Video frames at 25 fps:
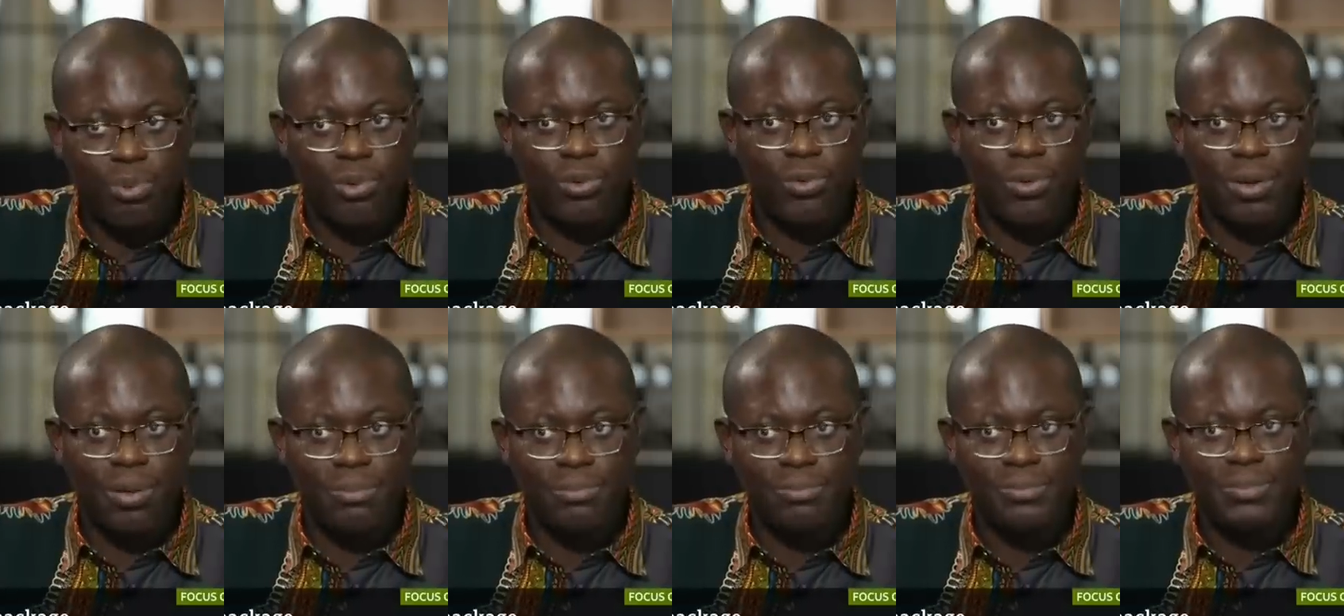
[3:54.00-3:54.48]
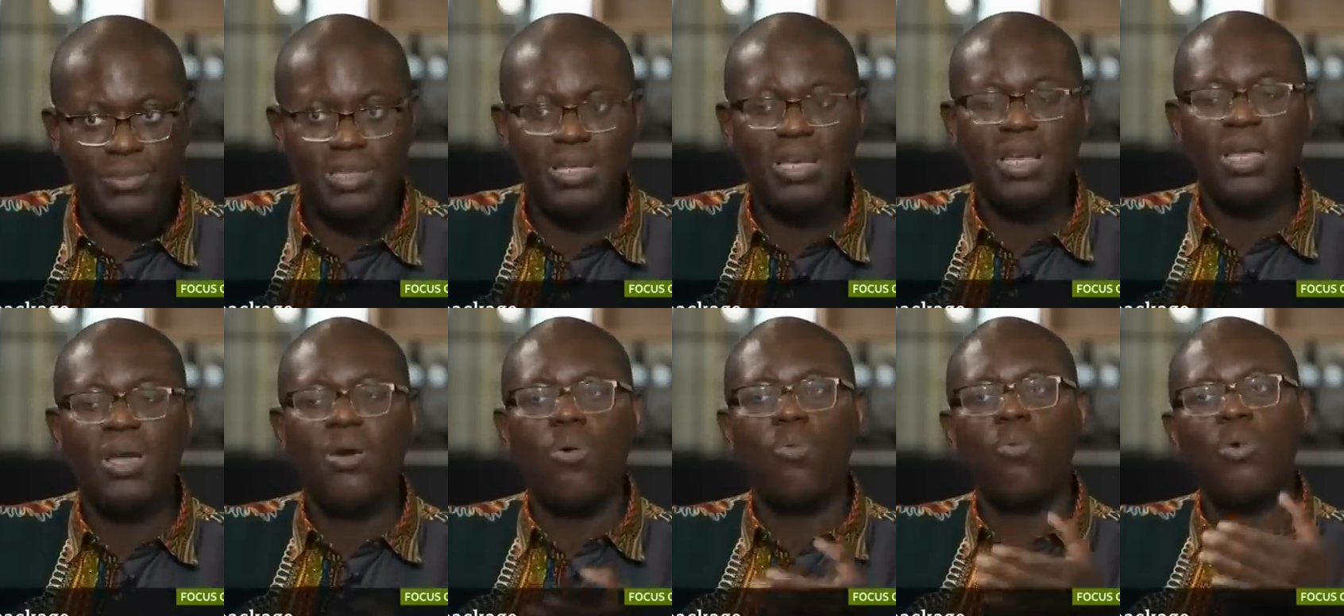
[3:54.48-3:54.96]
program.
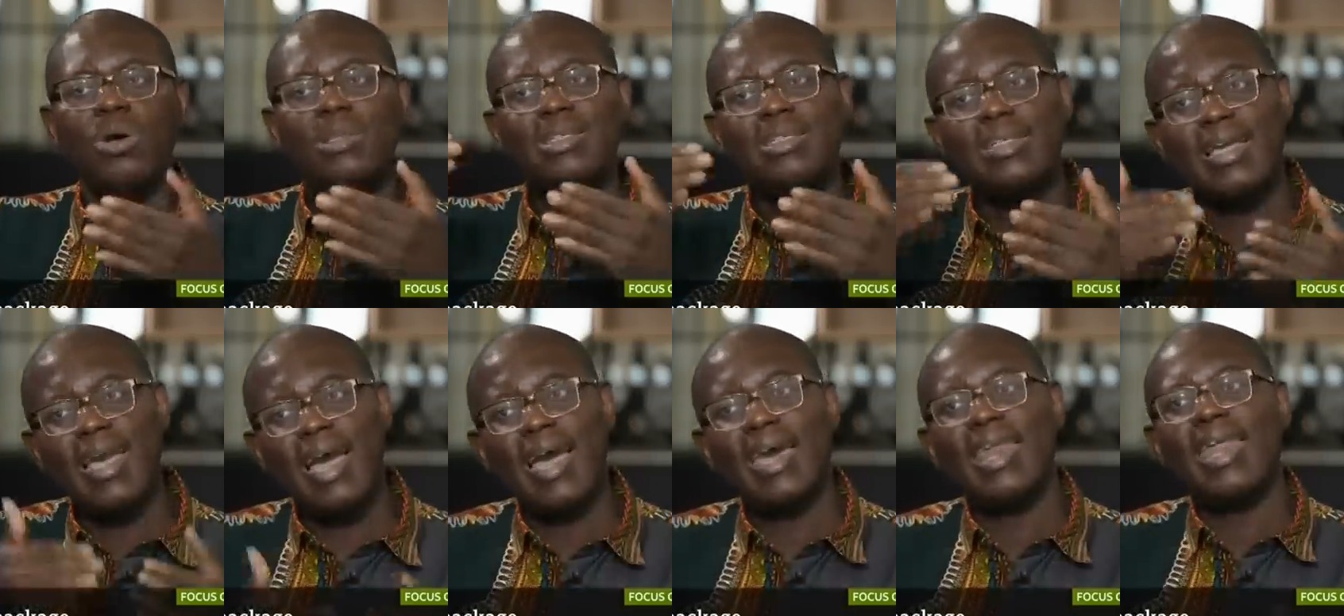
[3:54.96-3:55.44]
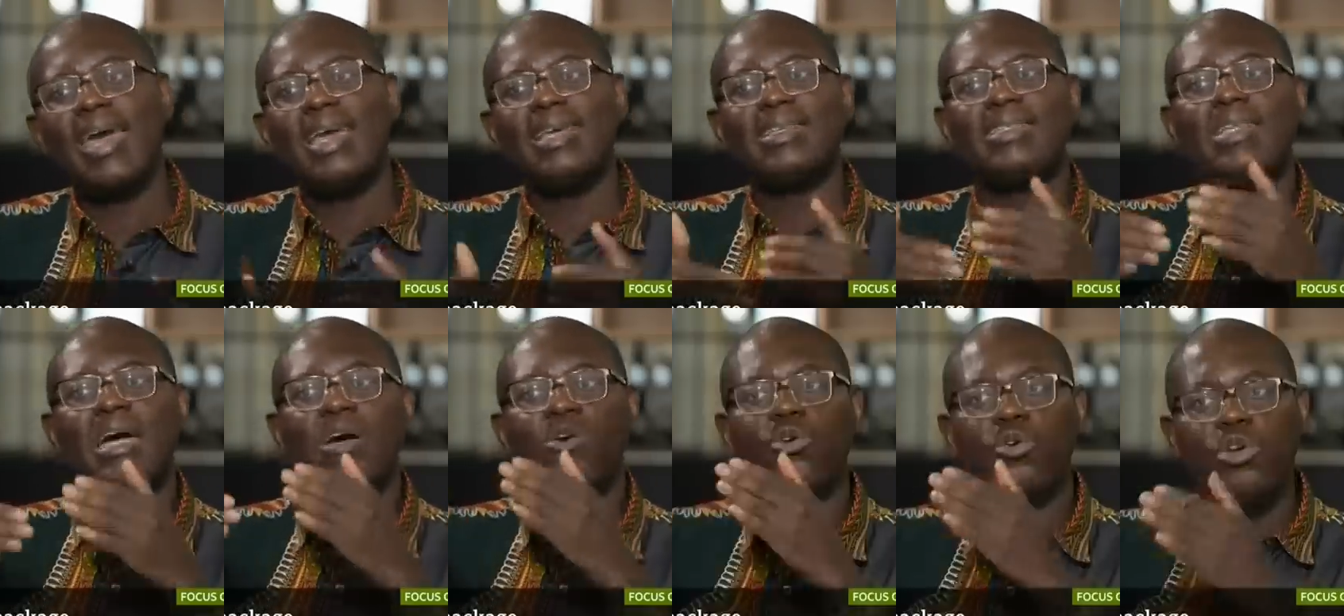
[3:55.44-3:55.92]
What Ghana
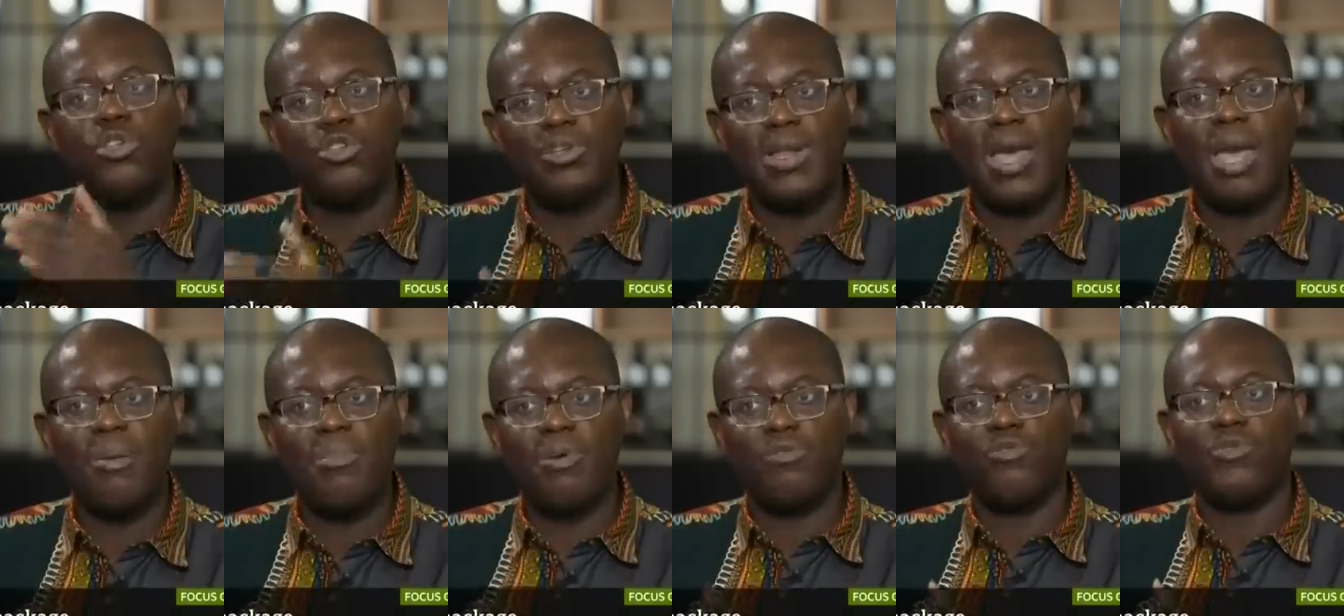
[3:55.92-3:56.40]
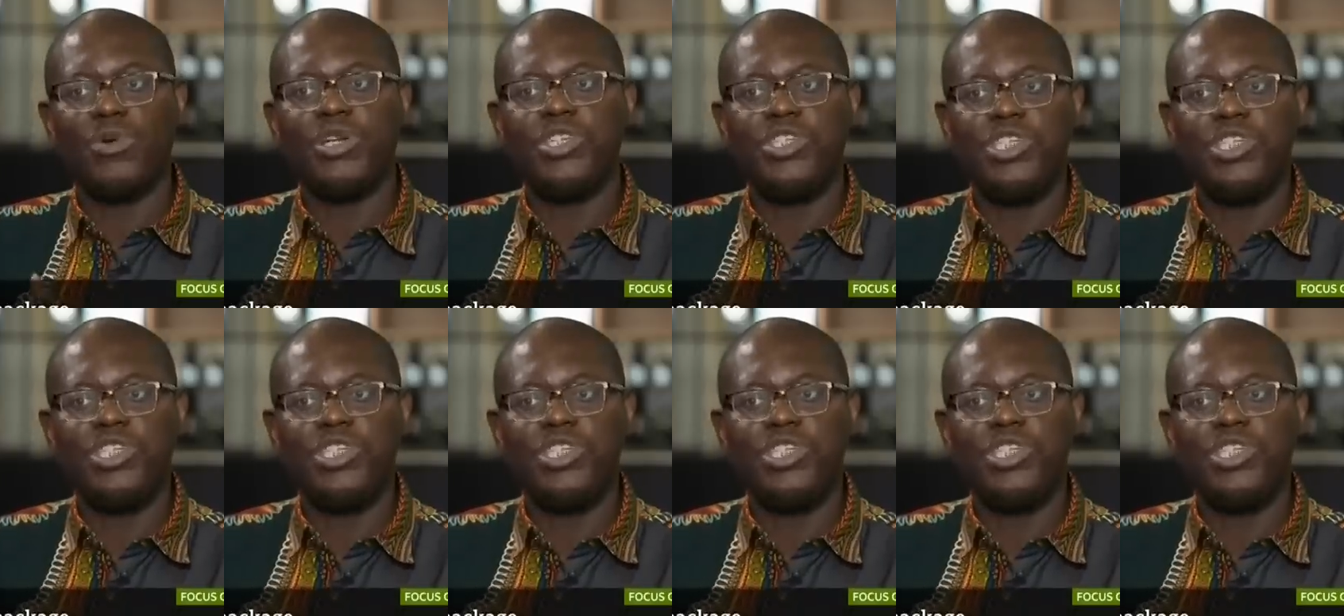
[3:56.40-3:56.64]
is now going to the IMF to